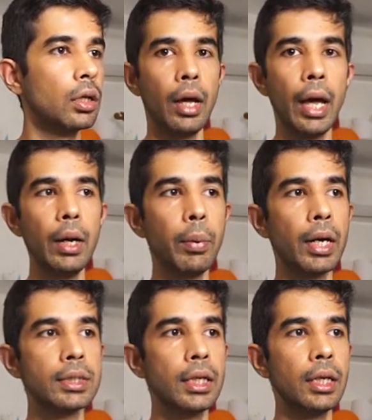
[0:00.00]
and
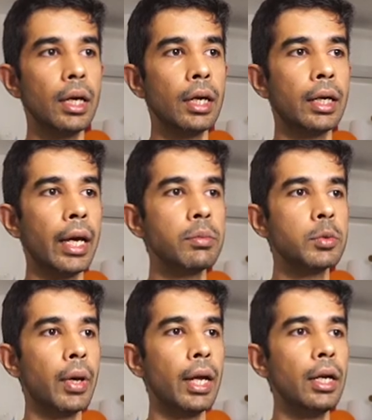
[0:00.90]
pass in a time
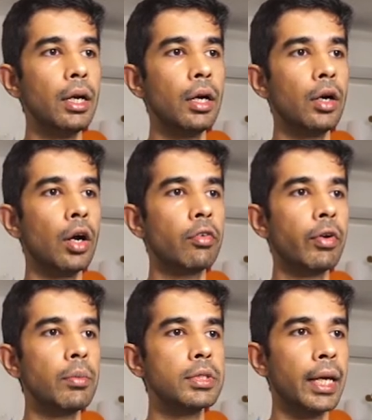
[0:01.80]
span dot
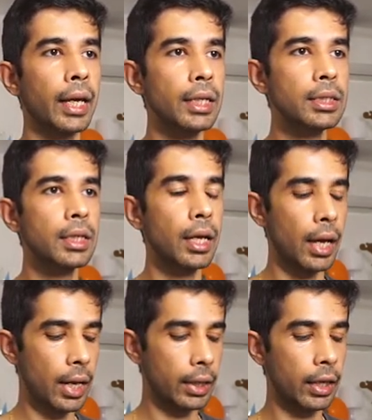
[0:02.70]
from seconds
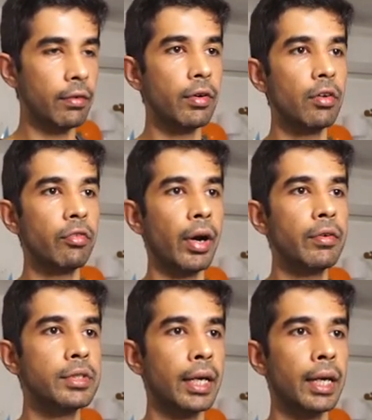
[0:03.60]
and give 5
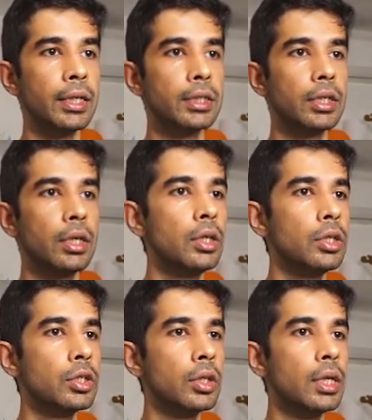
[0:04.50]
seconds.
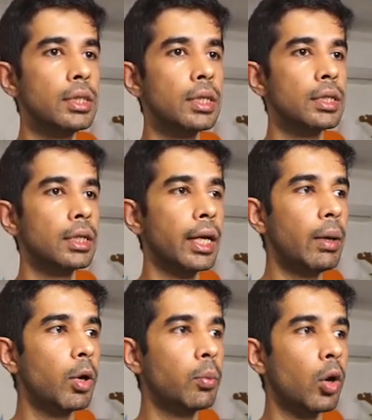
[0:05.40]
So this is a
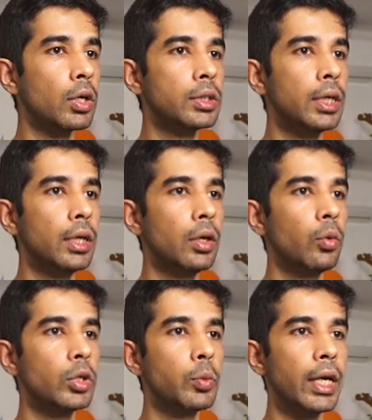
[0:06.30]
timeout policy
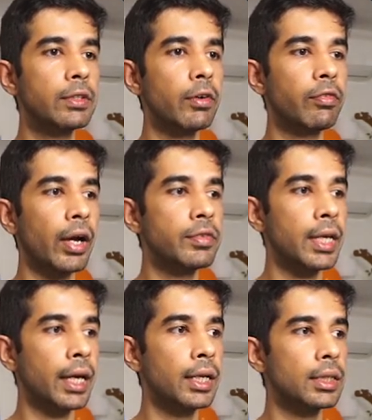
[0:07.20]
which waits for 5
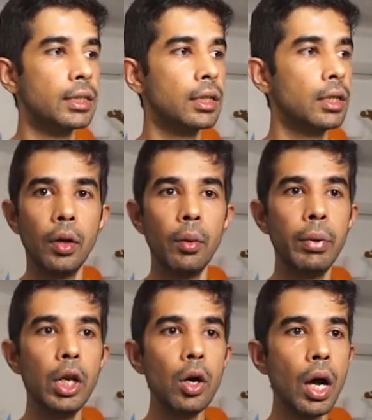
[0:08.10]
seconds.
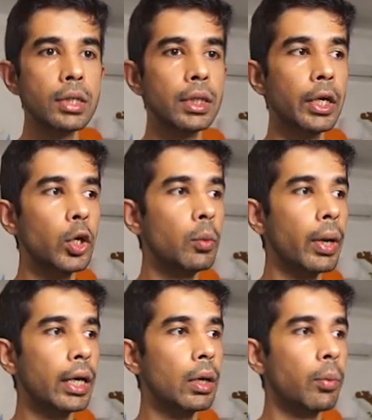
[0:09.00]
Below our circuit
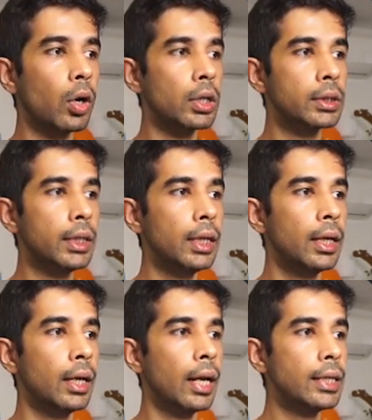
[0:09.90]
breaker policy,
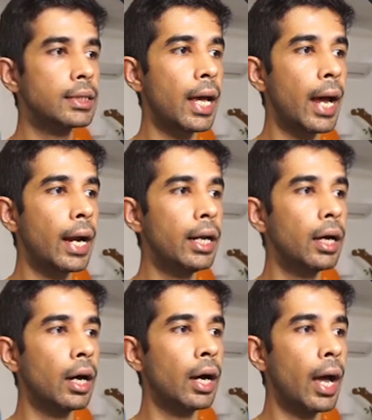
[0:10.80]
let's add
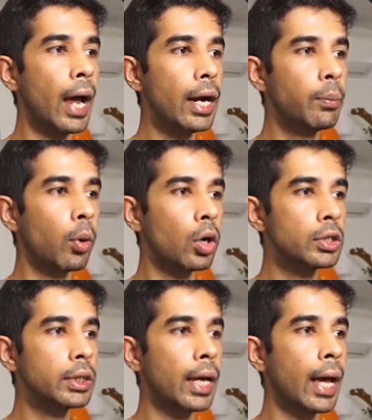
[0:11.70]
a add
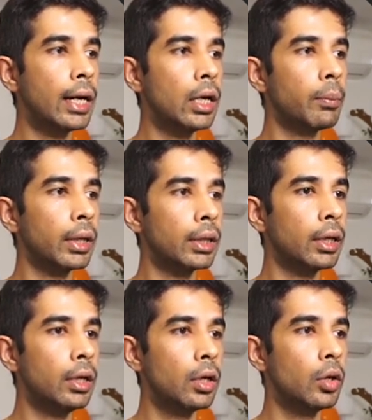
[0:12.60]
policy handler
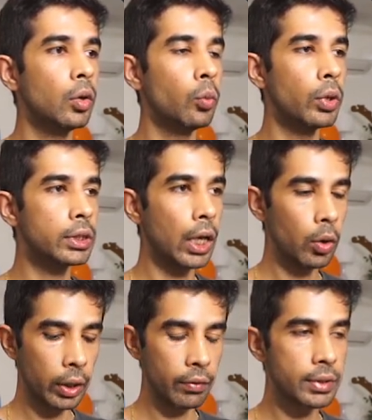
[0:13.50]
method which now
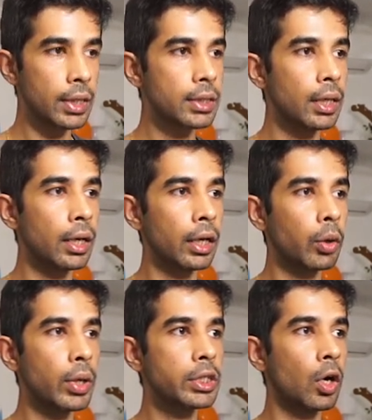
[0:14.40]
gives us a
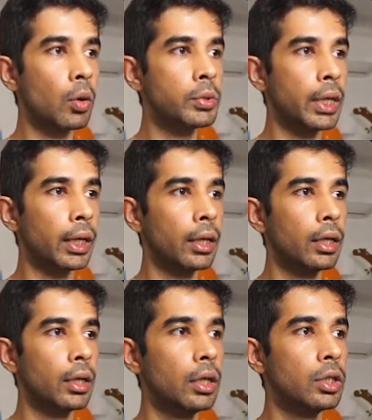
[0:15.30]
request object.
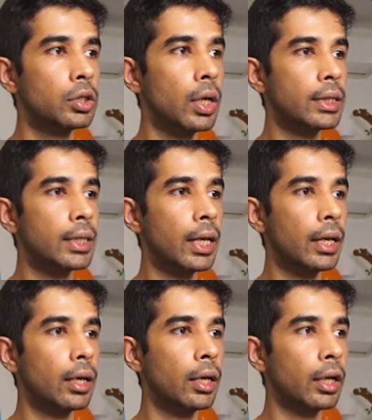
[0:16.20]
So let's say
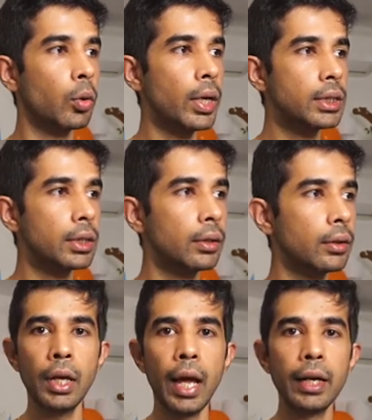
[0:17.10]
request
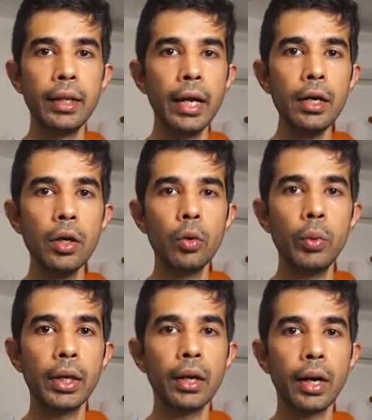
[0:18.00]
and then we
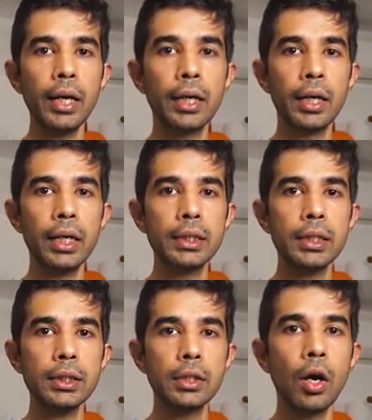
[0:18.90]
can write
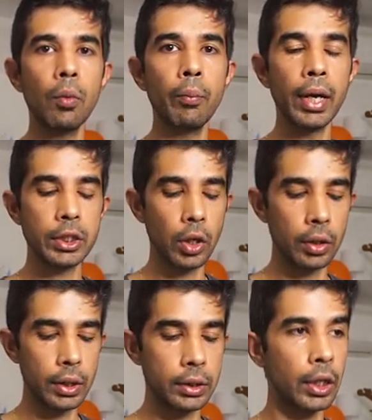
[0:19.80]
conditions based on
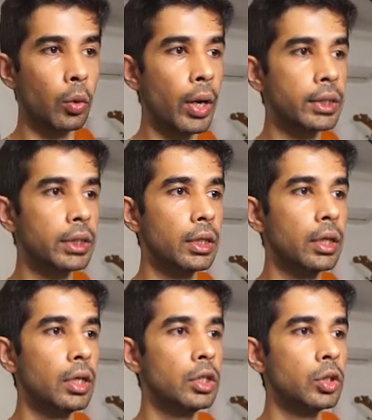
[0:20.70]
this request.
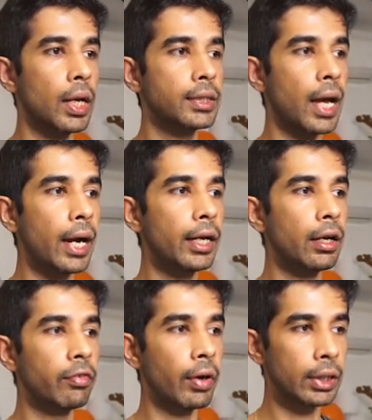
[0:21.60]
So let's add in a
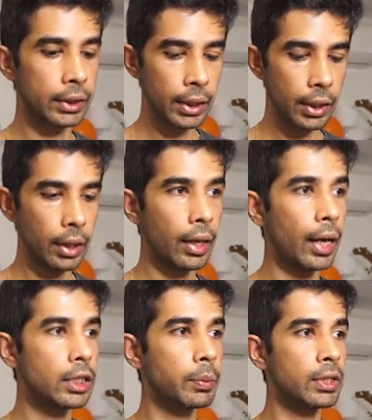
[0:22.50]
function
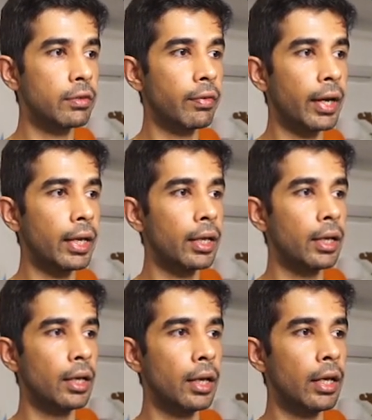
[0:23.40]
and specify
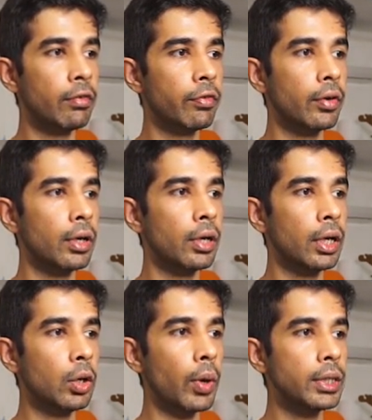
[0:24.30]
if
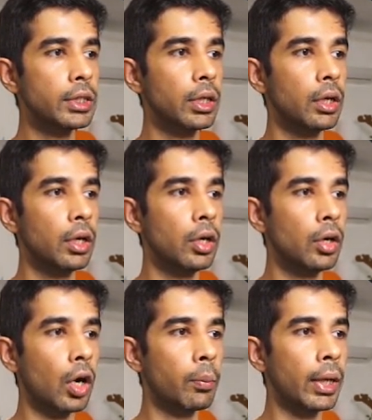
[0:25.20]
request
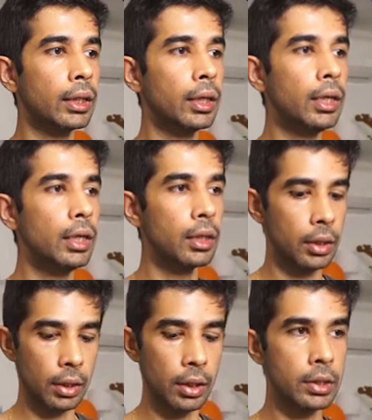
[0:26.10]
dot method
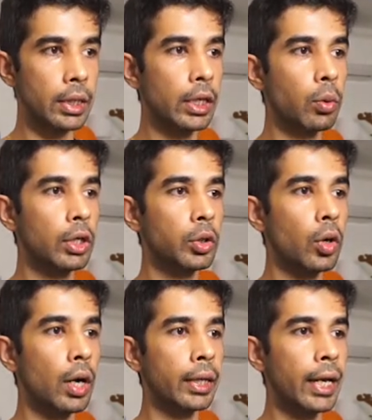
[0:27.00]
is equal to
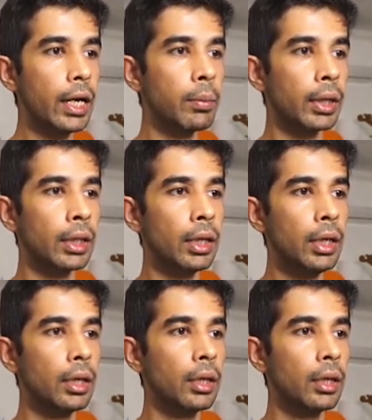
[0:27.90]
a get method.